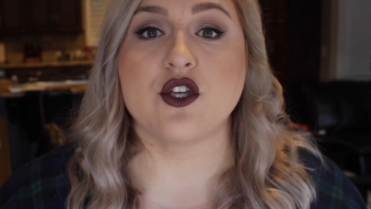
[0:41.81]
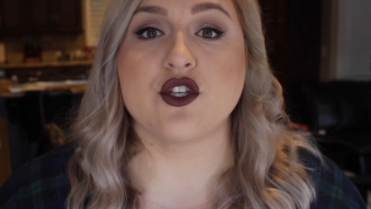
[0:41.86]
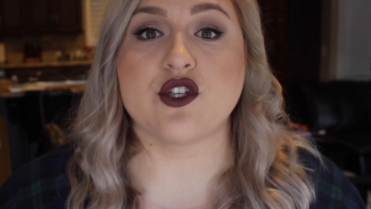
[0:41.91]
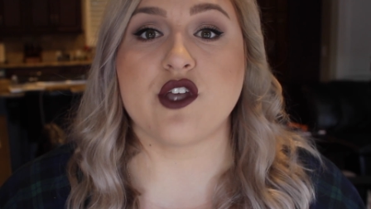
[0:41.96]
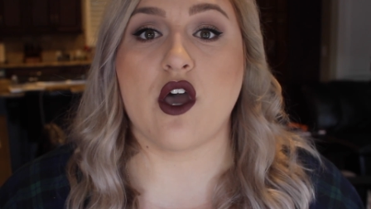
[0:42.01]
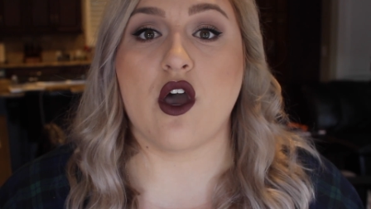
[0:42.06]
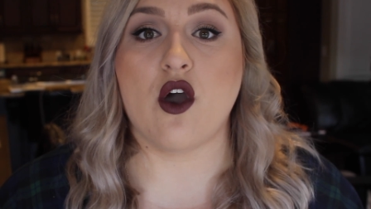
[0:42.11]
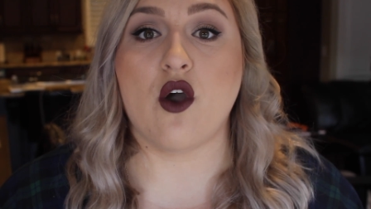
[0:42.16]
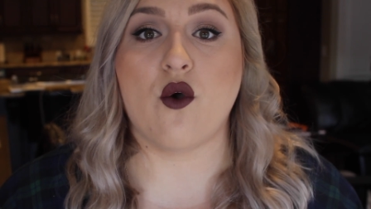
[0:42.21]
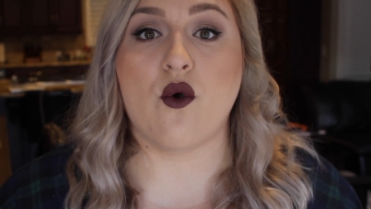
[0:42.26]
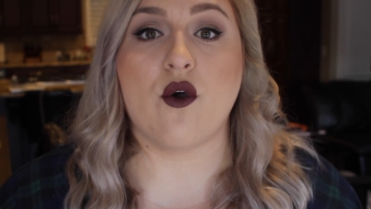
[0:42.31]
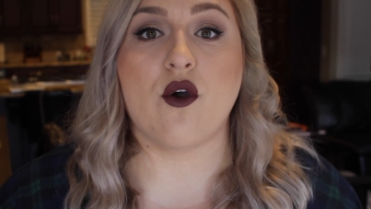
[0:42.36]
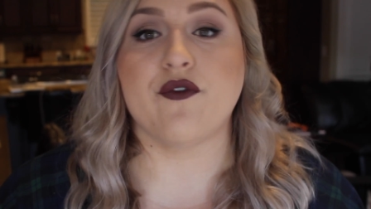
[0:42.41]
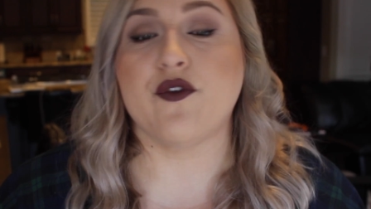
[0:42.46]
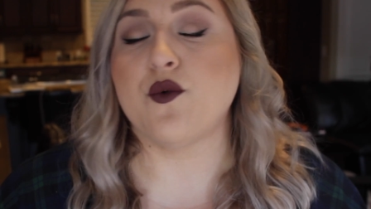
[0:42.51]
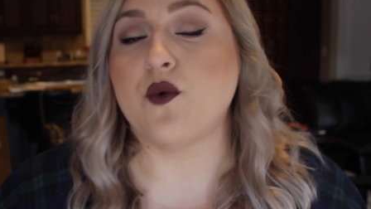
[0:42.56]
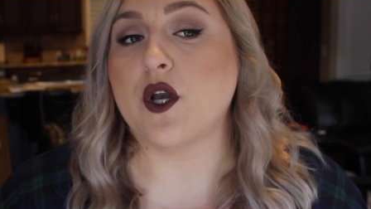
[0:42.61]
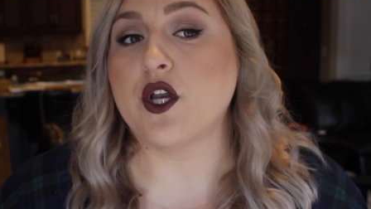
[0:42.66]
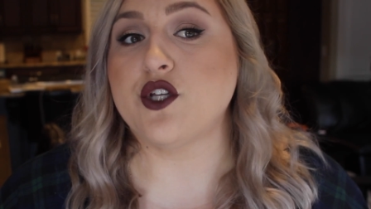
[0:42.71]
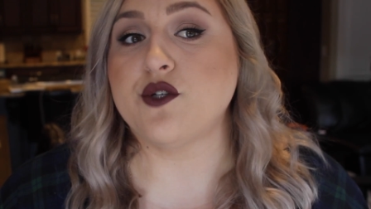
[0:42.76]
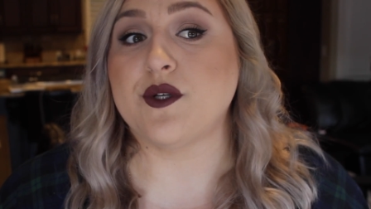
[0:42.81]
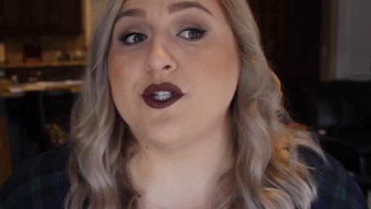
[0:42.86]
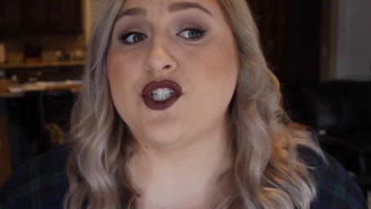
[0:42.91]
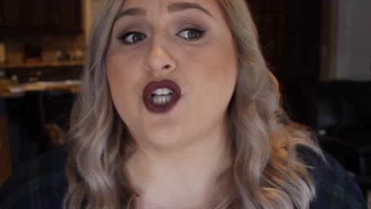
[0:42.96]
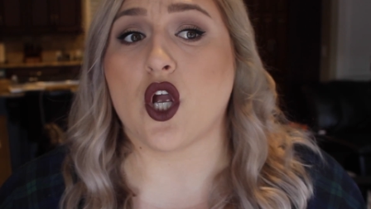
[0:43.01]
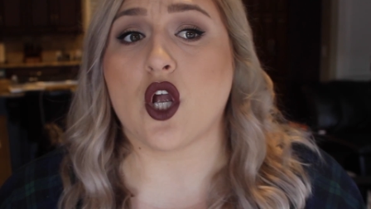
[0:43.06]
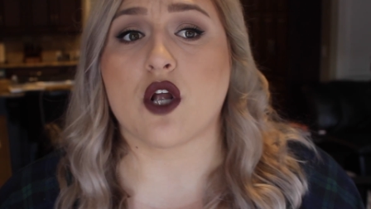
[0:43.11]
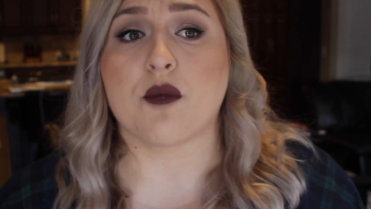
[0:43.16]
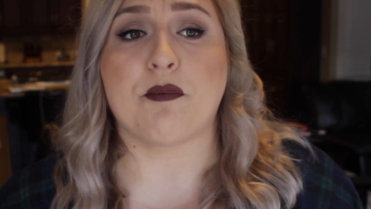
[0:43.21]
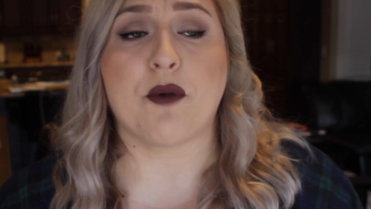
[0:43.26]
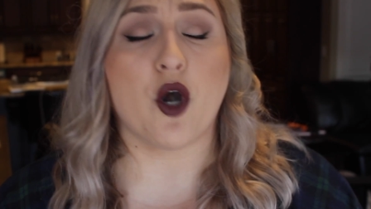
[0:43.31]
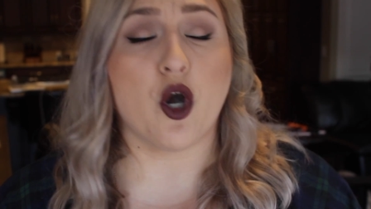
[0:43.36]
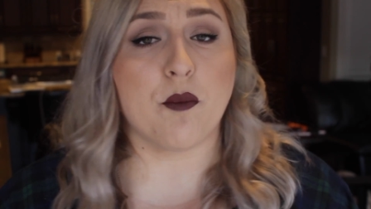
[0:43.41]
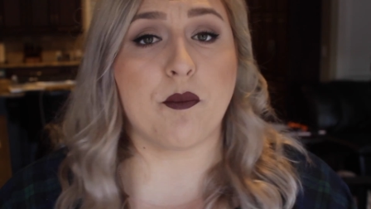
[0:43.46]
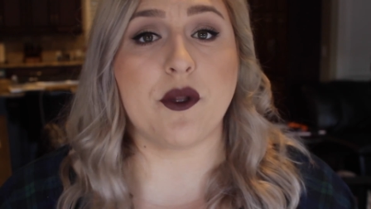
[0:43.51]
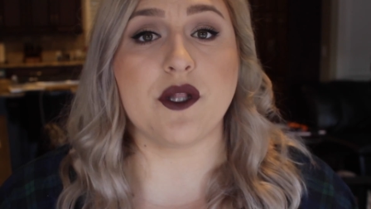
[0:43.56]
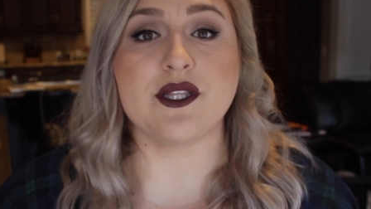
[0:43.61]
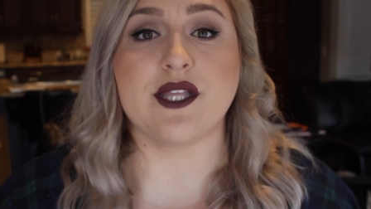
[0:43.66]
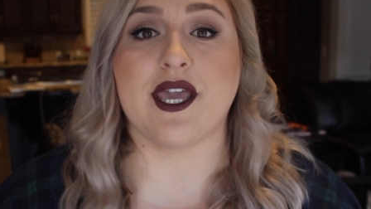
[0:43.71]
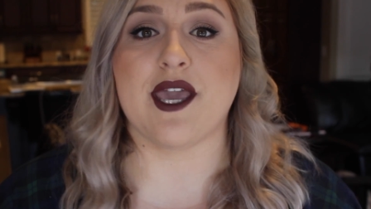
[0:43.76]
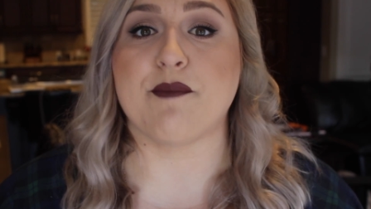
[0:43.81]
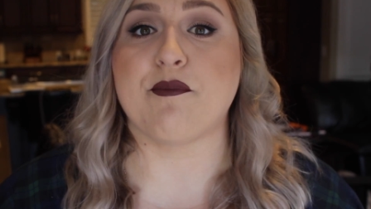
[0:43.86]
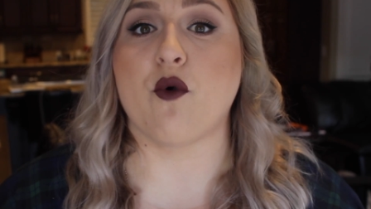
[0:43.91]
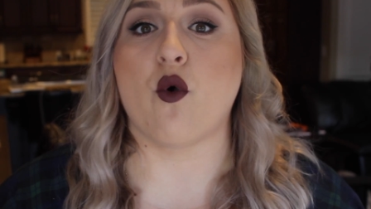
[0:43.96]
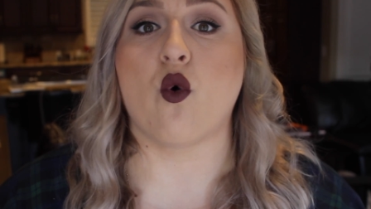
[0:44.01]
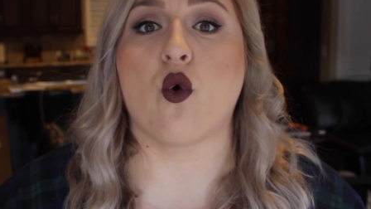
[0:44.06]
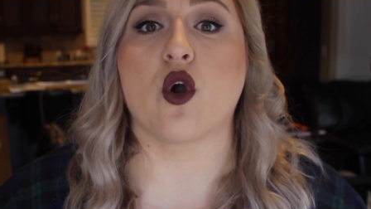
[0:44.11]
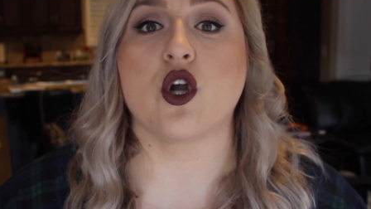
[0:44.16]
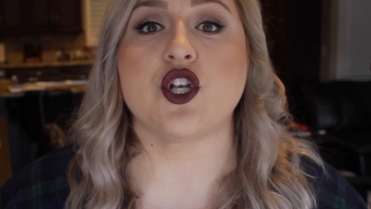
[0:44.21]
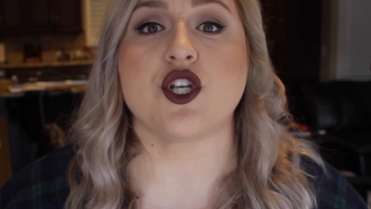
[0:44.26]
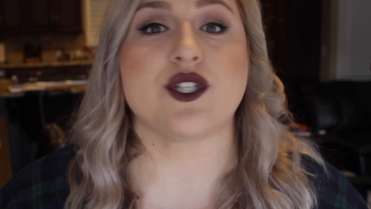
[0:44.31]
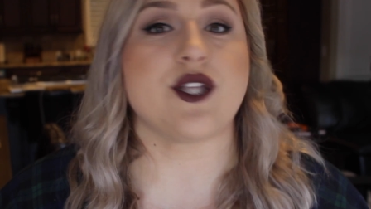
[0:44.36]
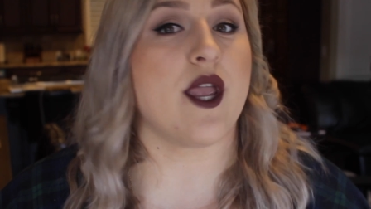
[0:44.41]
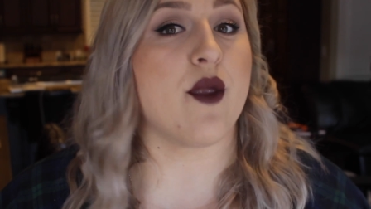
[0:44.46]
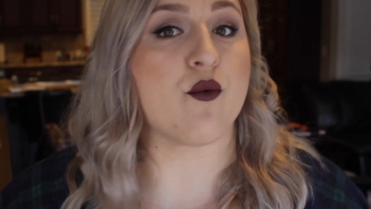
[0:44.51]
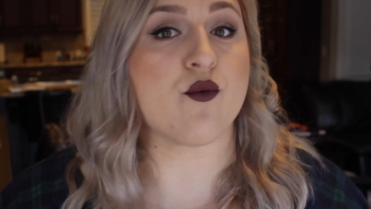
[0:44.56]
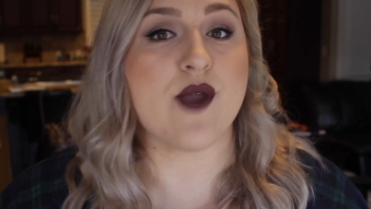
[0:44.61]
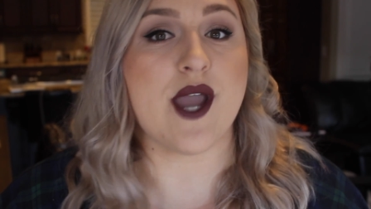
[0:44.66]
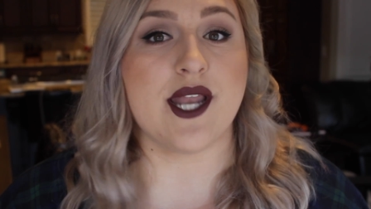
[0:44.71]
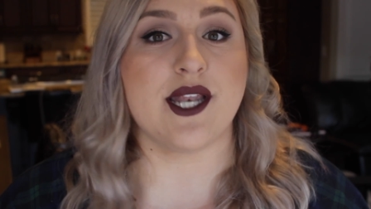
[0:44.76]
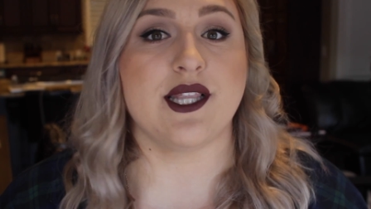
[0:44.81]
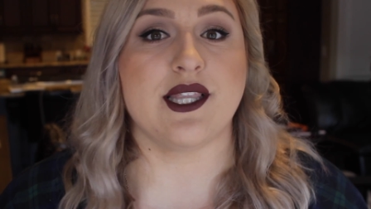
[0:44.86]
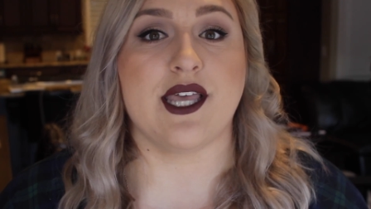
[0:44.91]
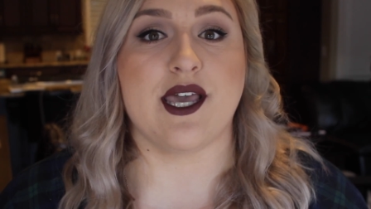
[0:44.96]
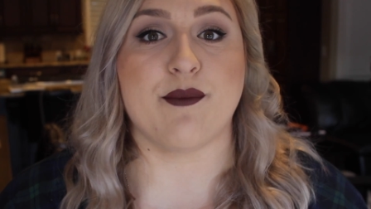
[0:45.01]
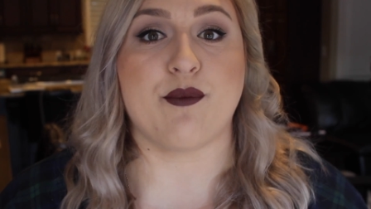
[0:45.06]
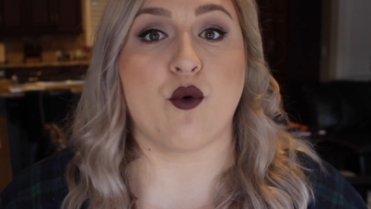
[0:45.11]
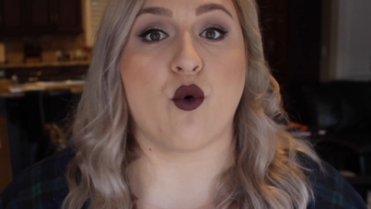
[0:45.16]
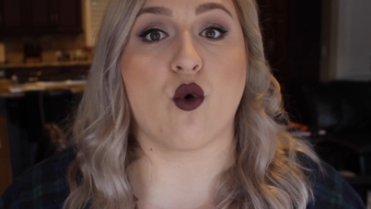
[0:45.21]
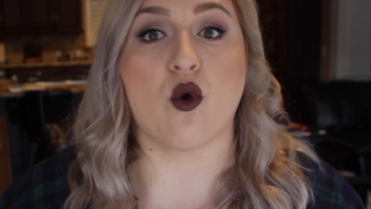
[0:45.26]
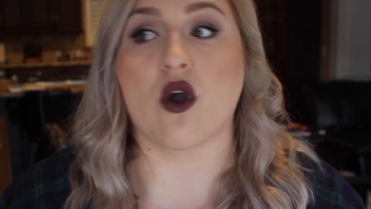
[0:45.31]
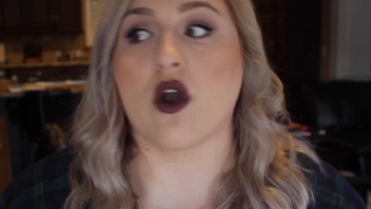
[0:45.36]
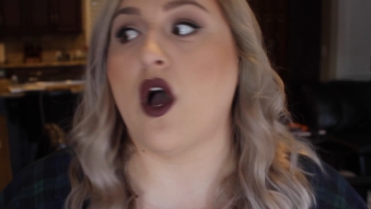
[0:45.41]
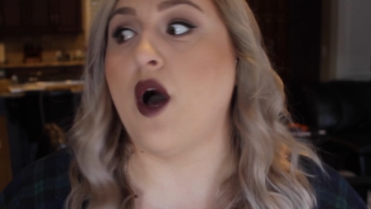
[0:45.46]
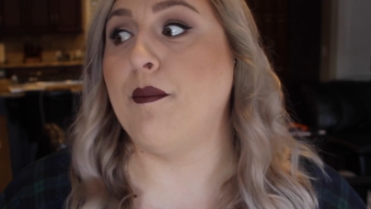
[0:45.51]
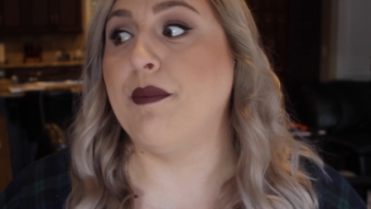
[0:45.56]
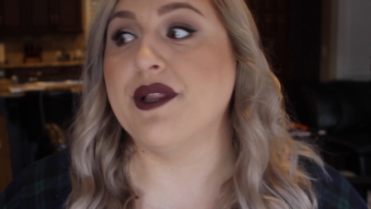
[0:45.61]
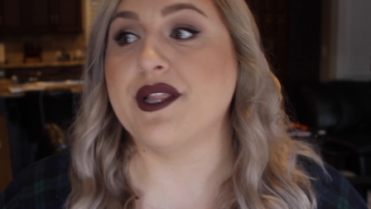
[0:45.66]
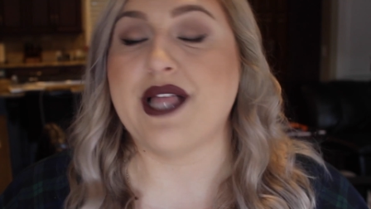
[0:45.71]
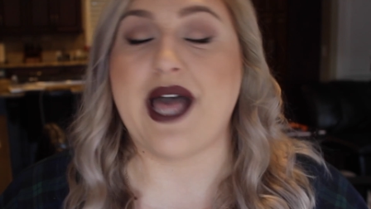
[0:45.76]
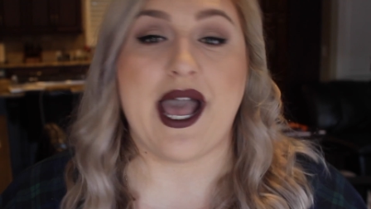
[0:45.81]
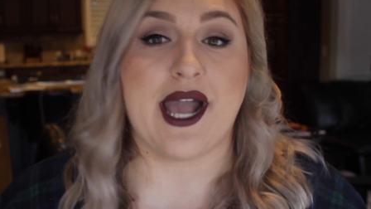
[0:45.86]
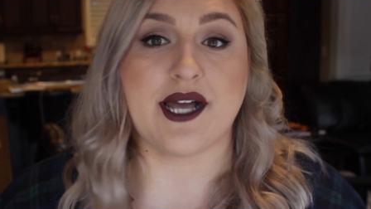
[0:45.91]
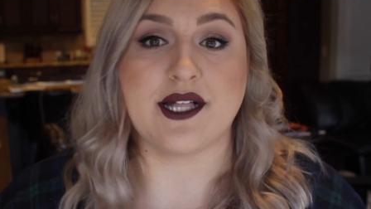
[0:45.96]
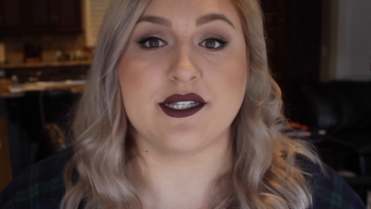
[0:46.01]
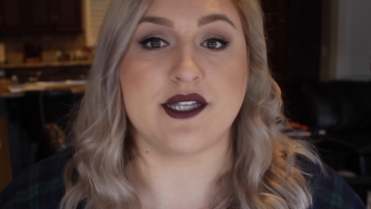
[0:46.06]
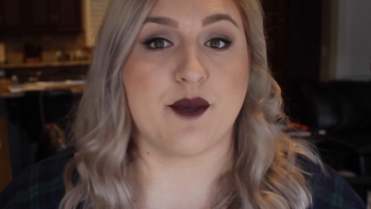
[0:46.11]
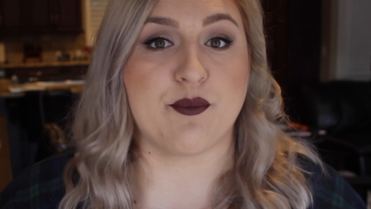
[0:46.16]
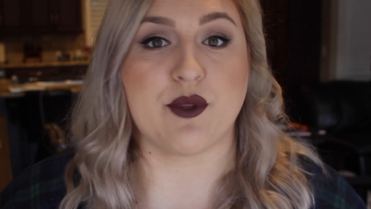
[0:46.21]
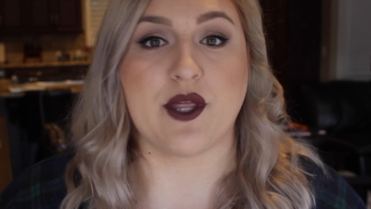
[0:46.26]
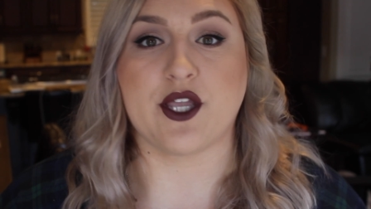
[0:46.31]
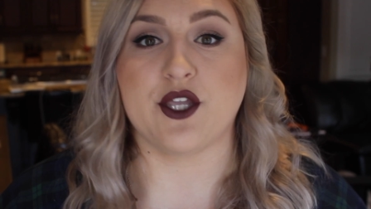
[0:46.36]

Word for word: So if you want to do a dark purple lip or just a red lip or a black lip,